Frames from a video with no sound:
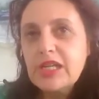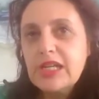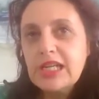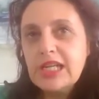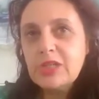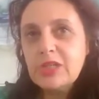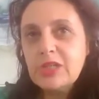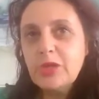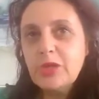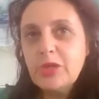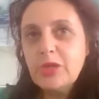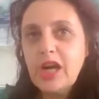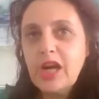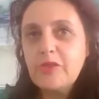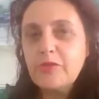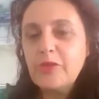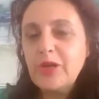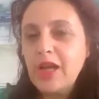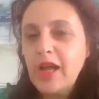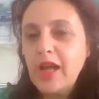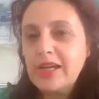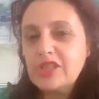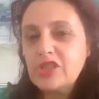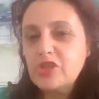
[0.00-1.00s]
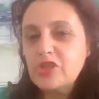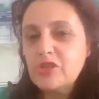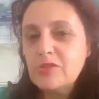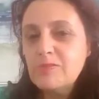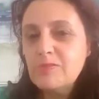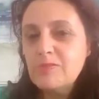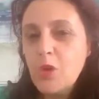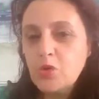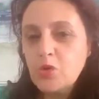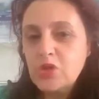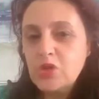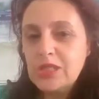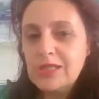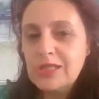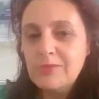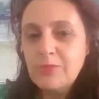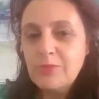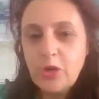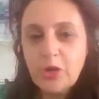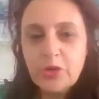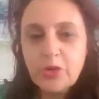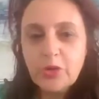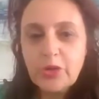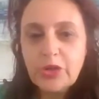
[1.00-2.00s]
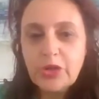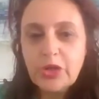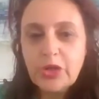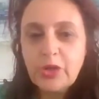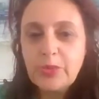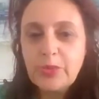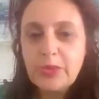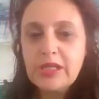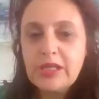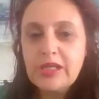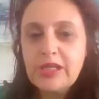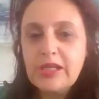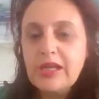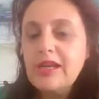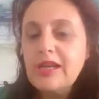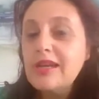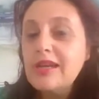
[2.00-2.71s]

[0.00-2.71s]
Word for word: In real life, we like to do multimodal therapy